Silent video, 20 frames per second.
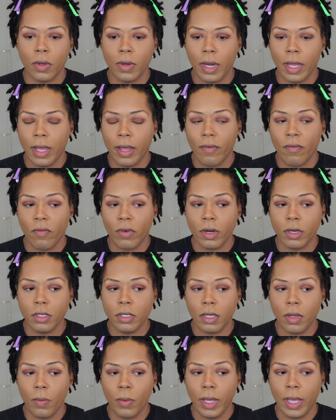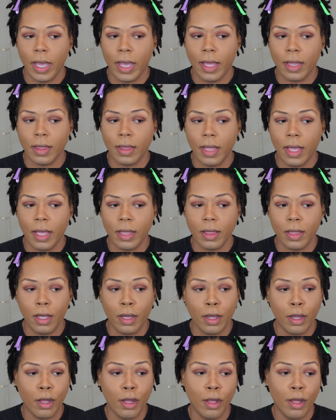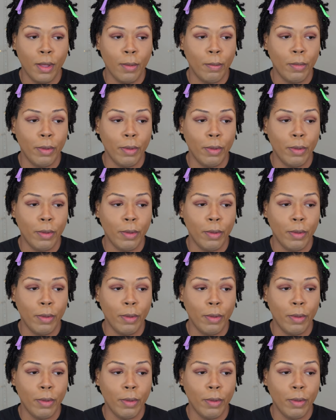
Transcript: not first. We got that there.